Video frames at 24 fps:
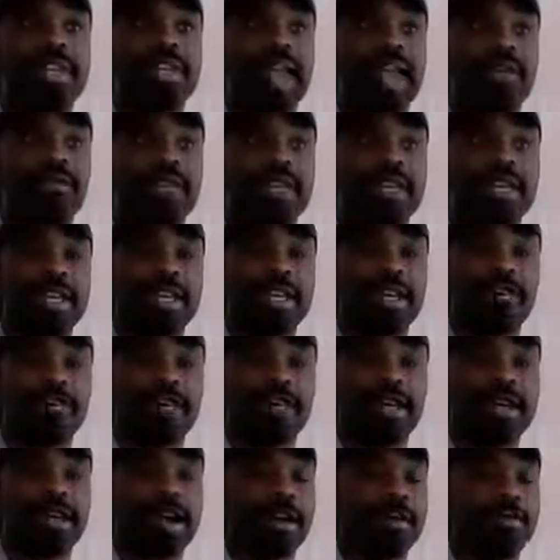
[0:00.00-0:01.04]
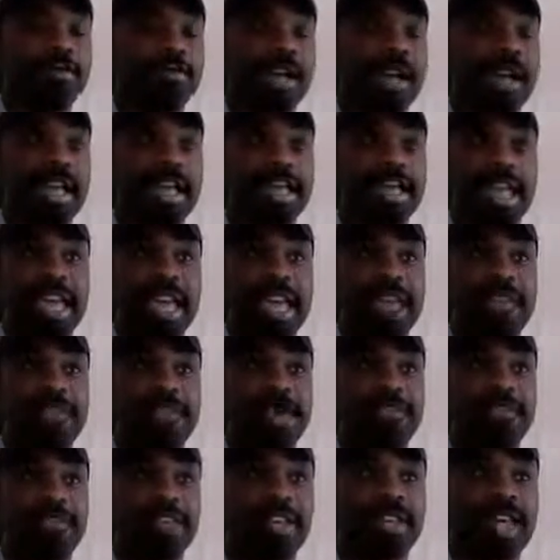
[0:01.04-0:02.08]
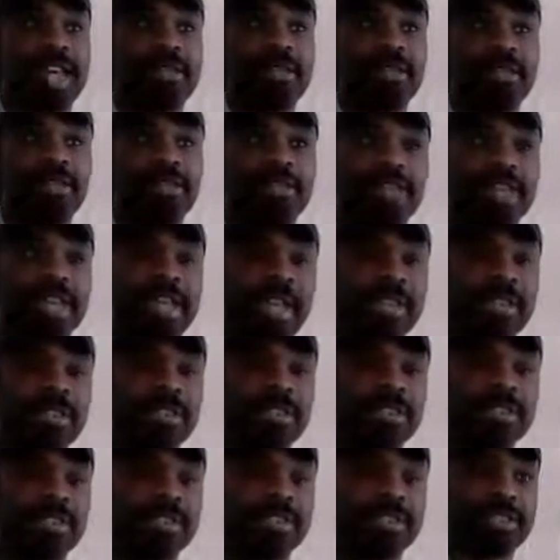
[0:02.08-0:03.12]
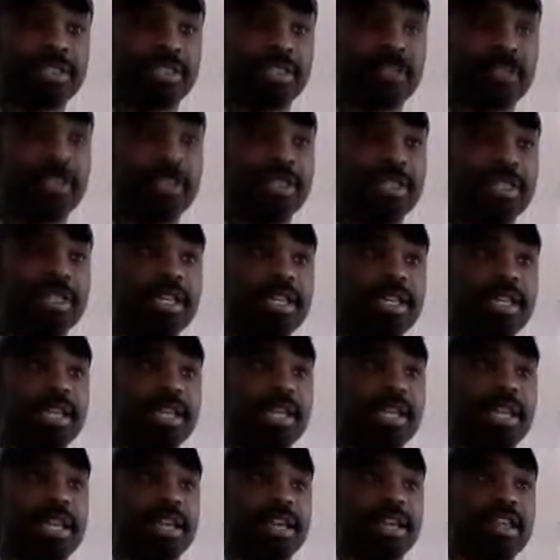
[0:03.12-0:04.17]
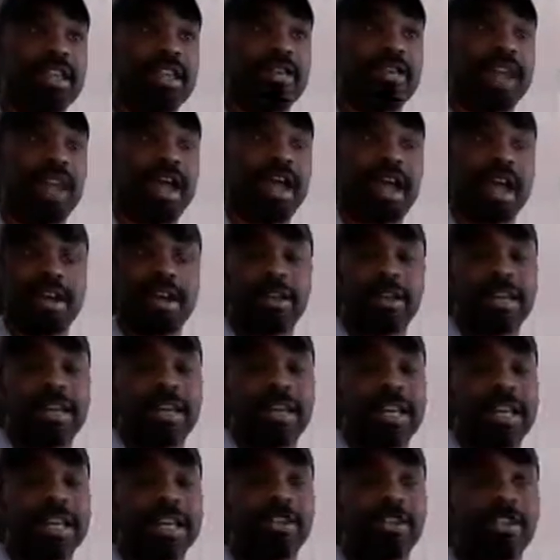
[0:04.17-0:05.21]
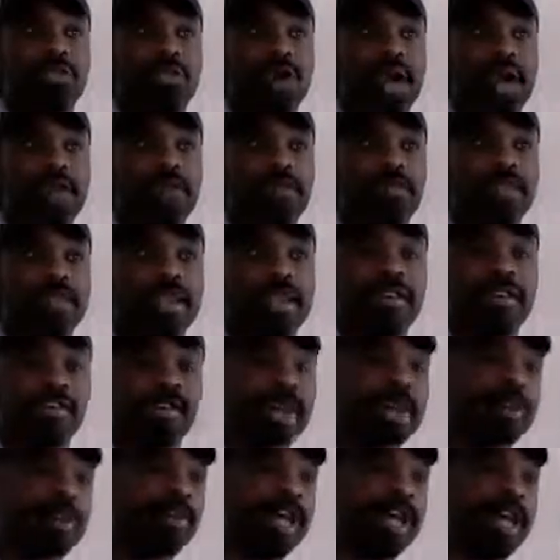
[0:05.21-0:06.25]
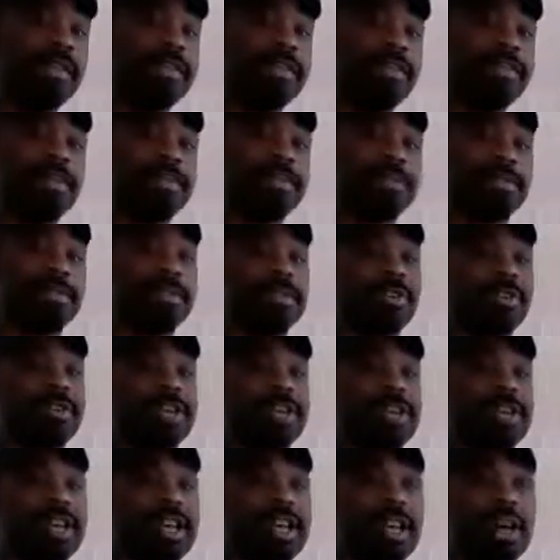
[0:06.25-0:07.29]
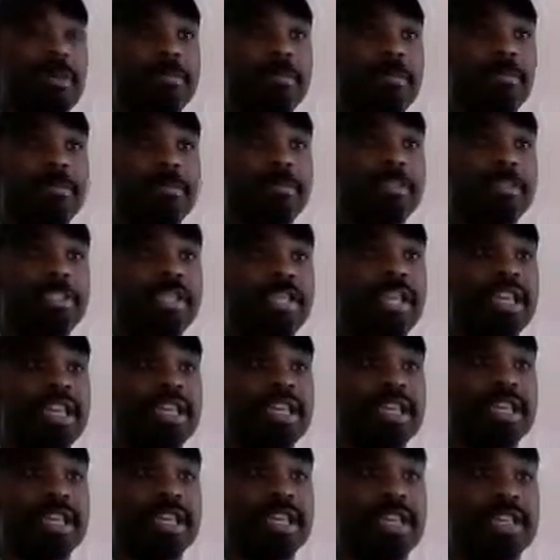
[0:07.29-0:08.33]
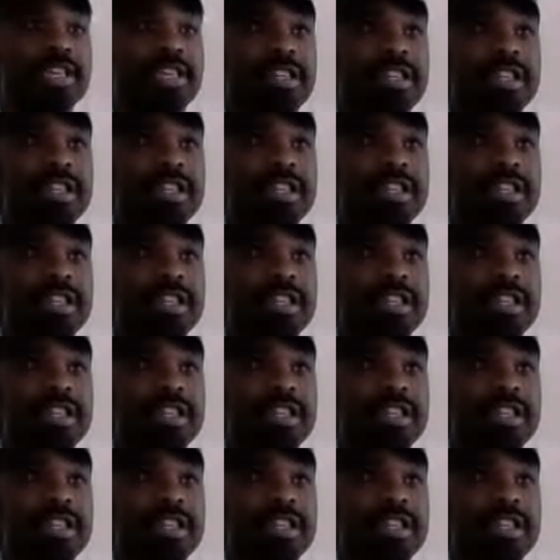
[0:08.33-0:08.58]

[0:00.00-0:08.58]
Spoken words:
that I would get any money, I would buy game after game after game for the system. And I collected quite a bit of them. I don't have the system currently now. I remember selling it